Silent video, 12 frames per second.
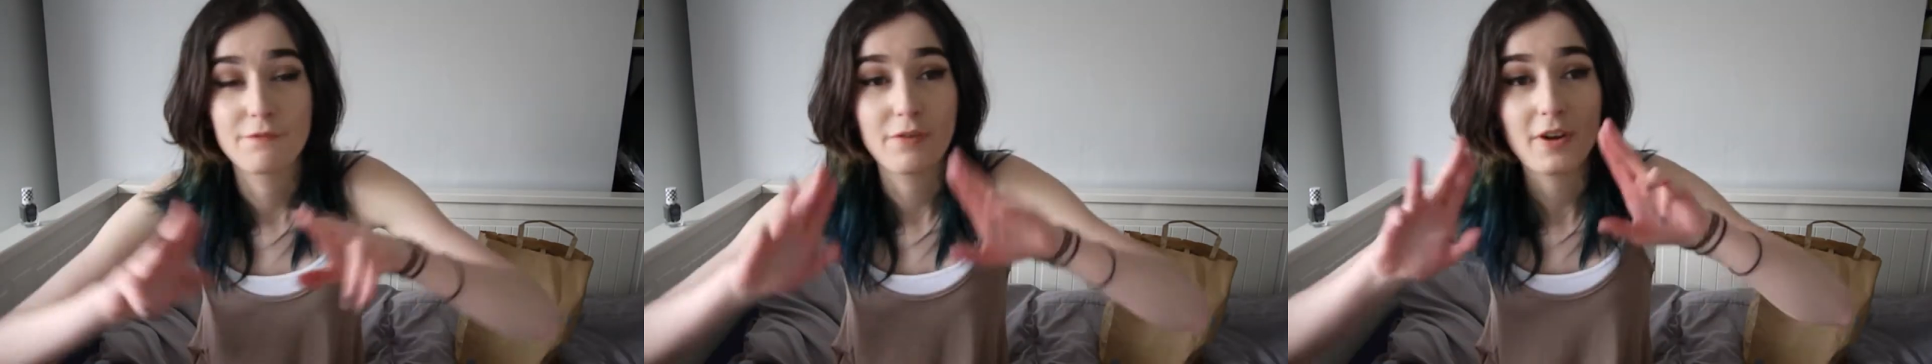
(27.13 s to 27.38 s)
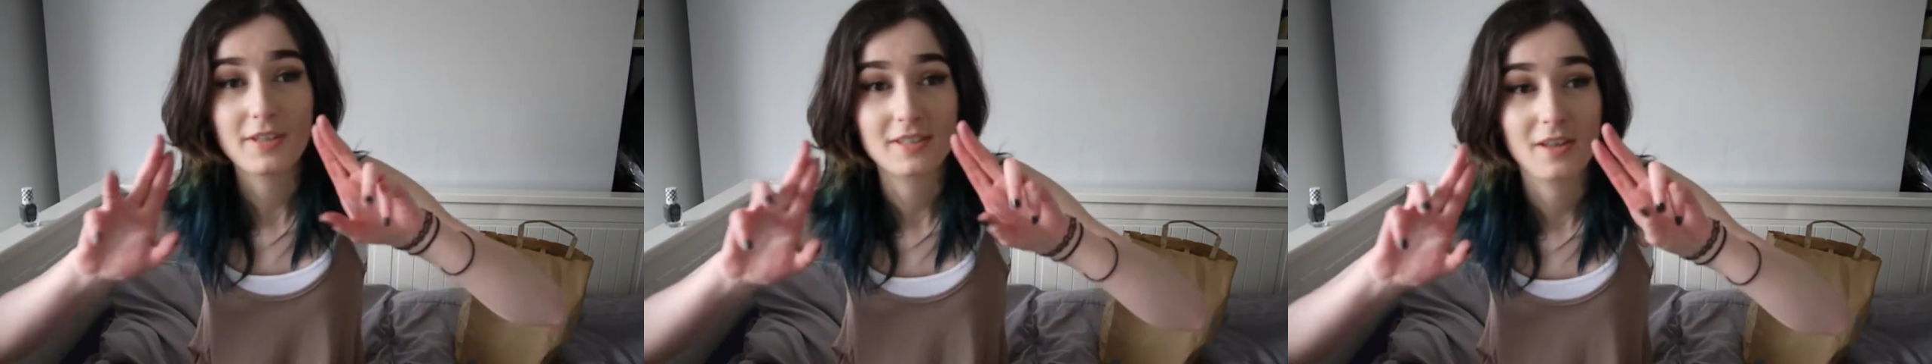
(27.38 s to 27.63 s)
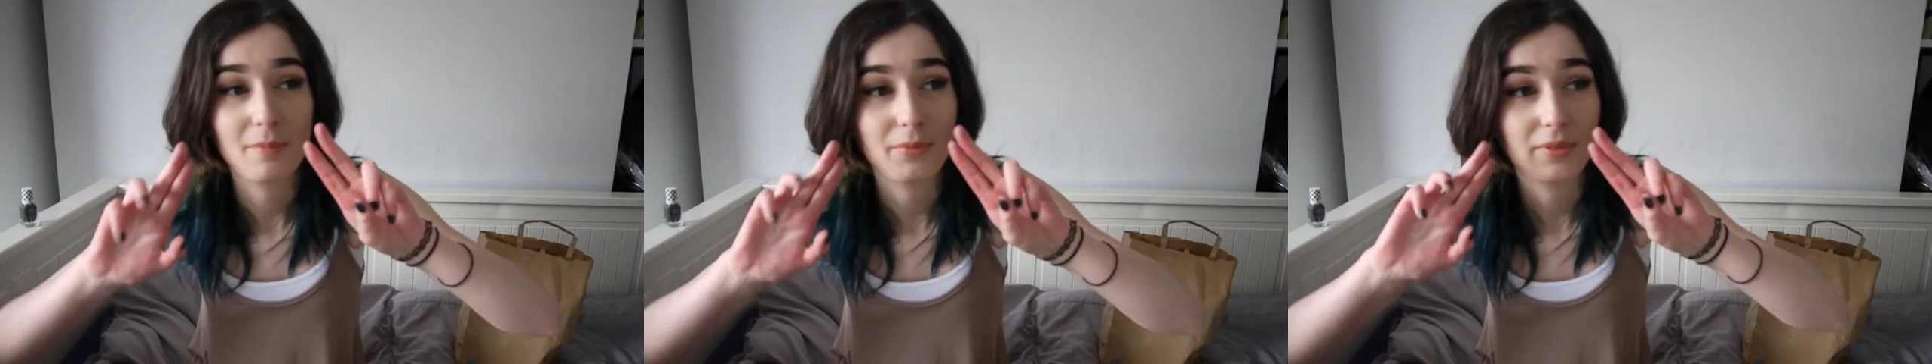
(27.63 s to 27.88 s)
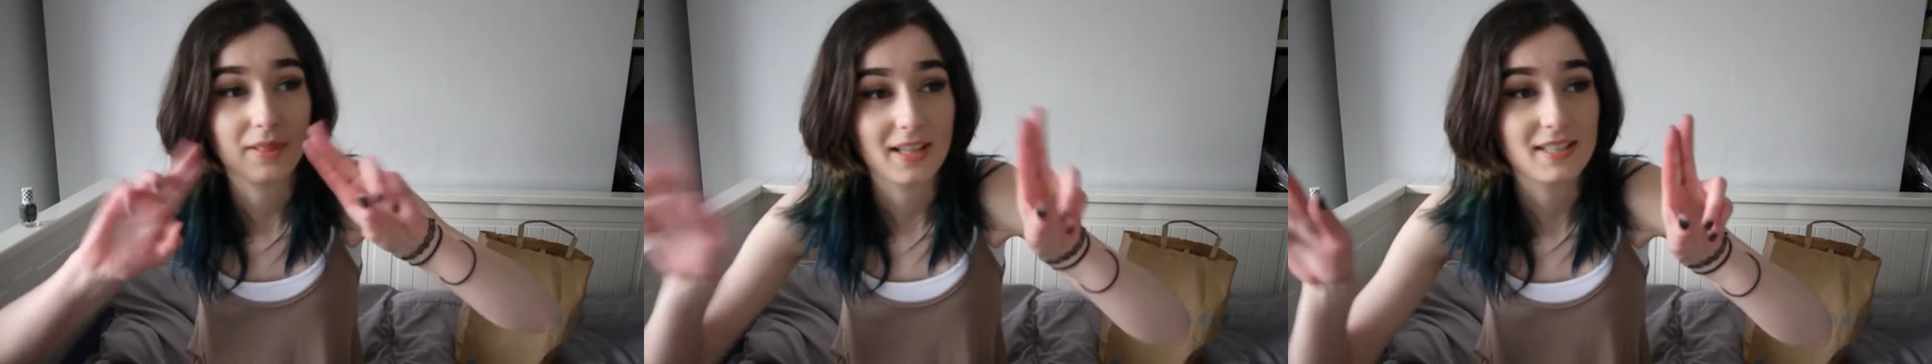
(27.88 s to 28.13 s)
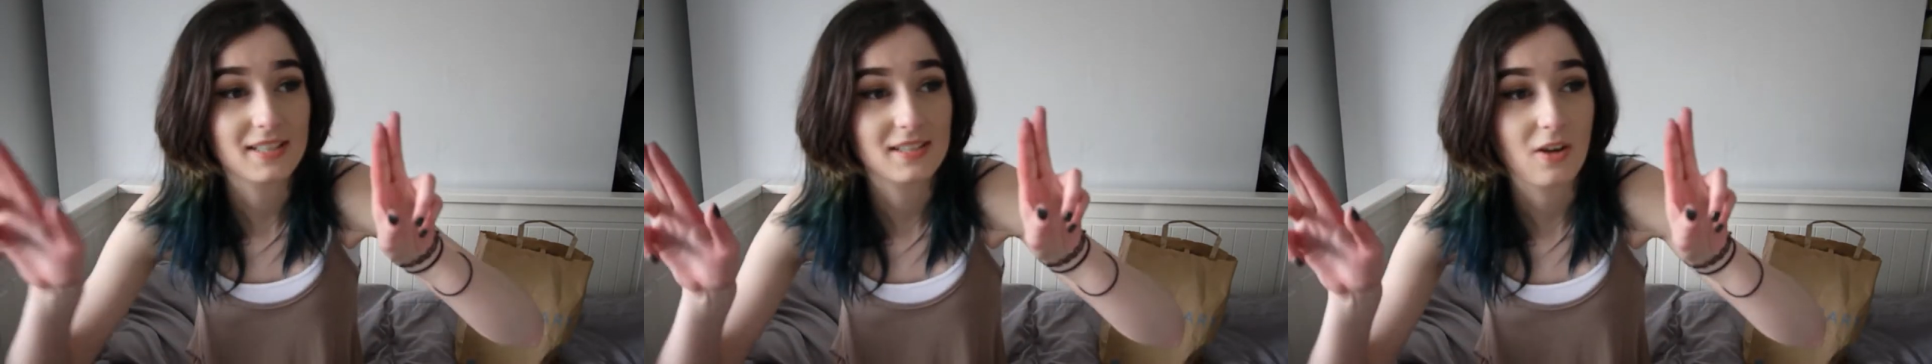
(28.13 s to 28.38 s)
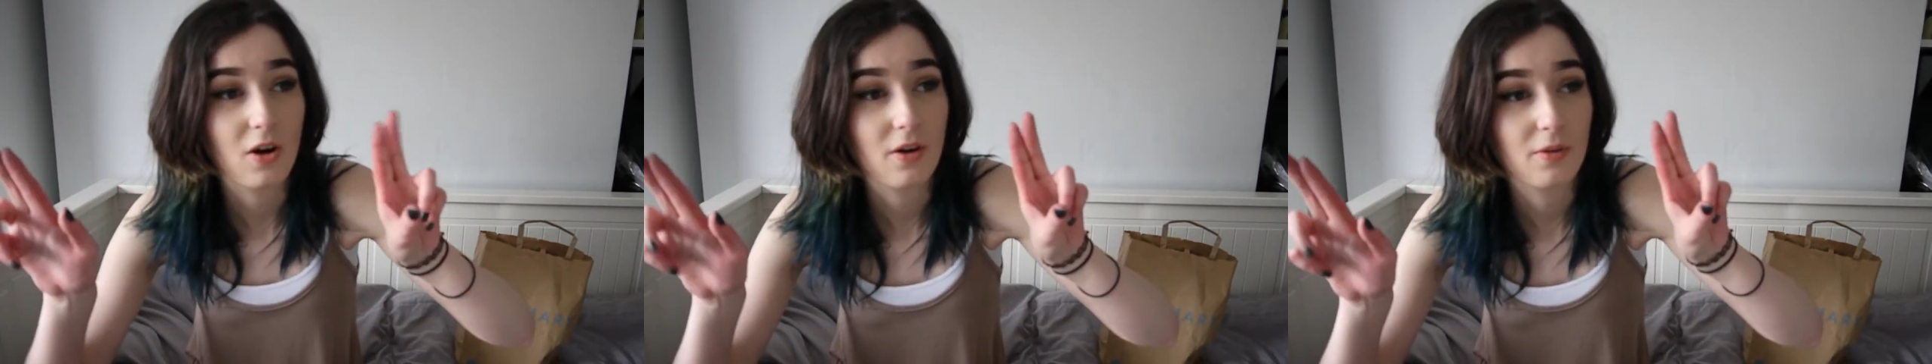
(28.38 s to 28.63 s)
First up, let's
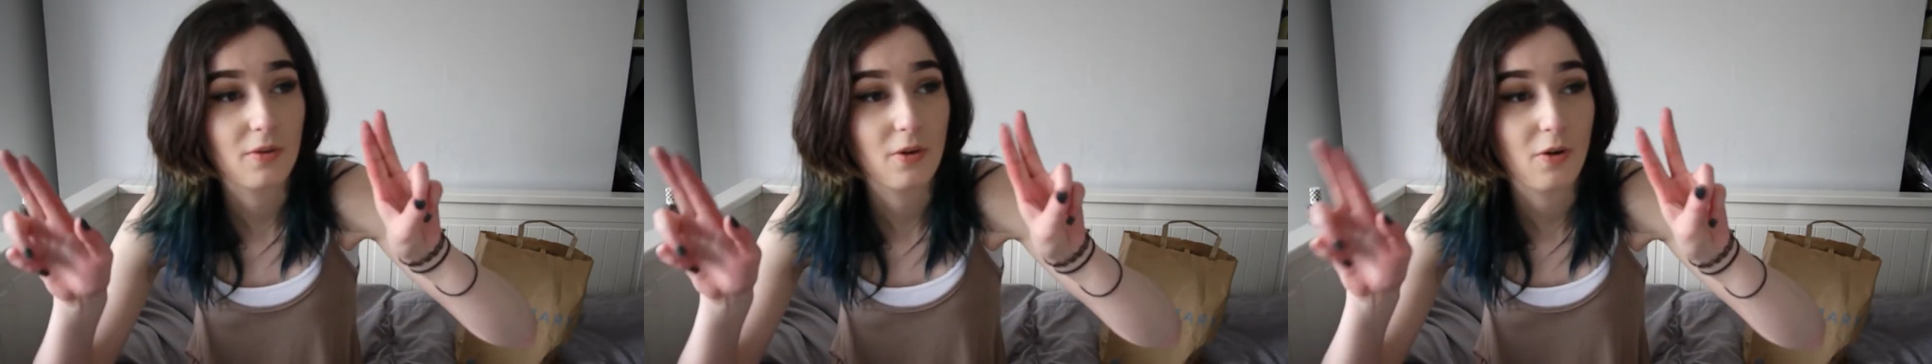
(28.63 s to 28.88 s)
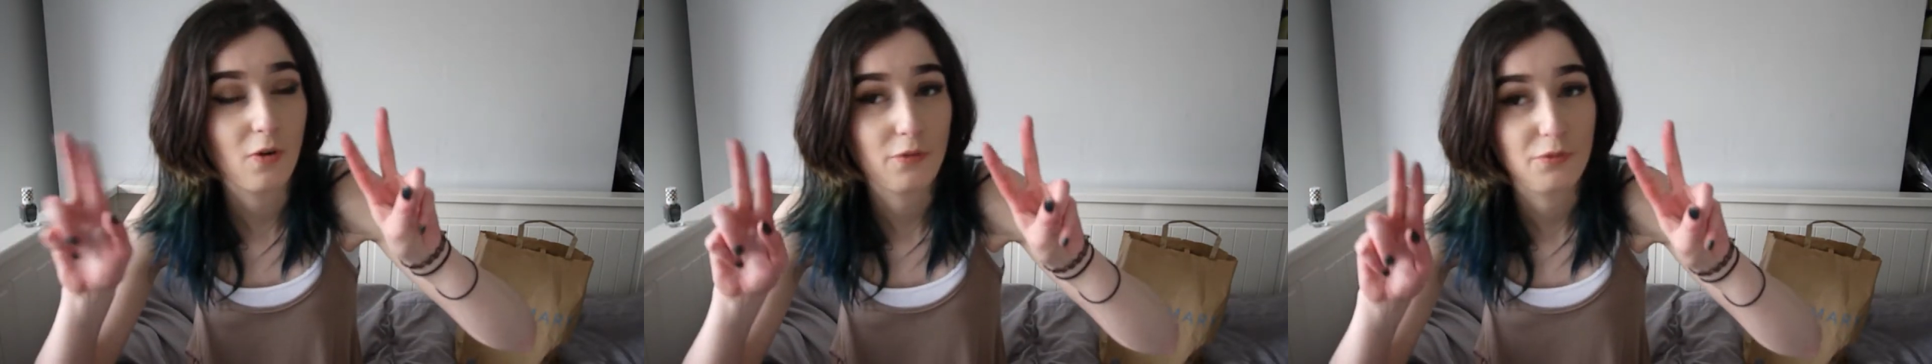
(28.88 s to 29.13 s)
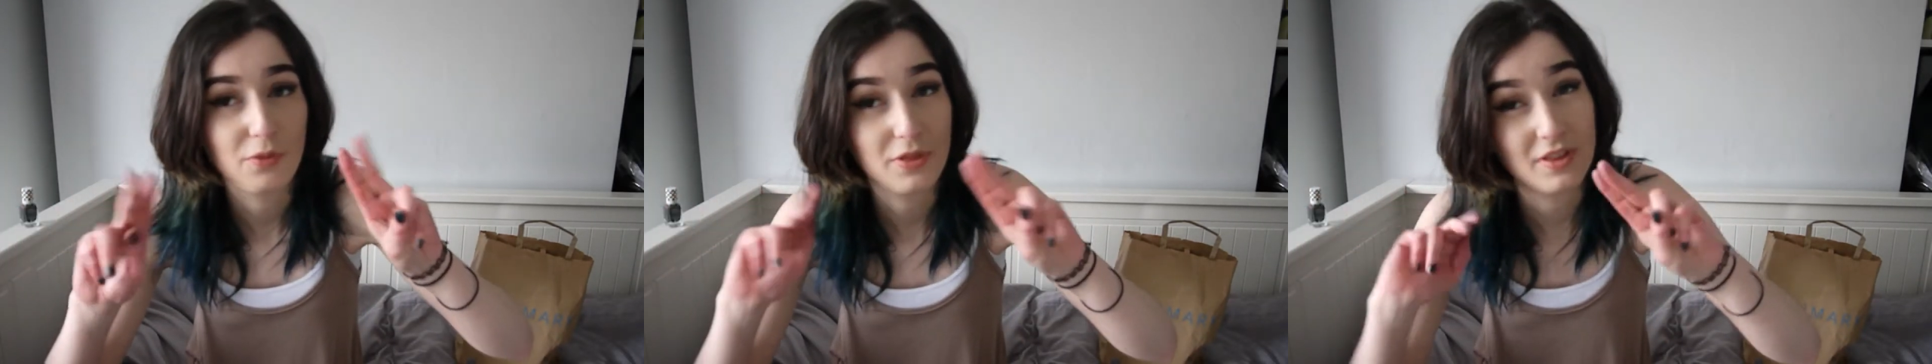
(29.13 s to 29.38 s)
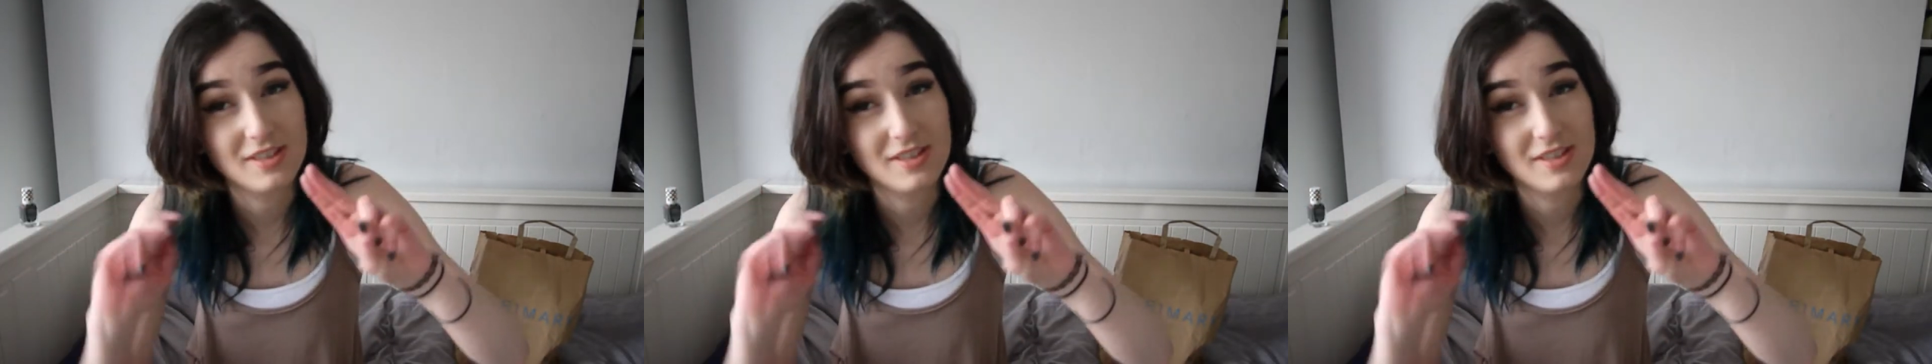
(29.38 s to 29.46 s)
start off with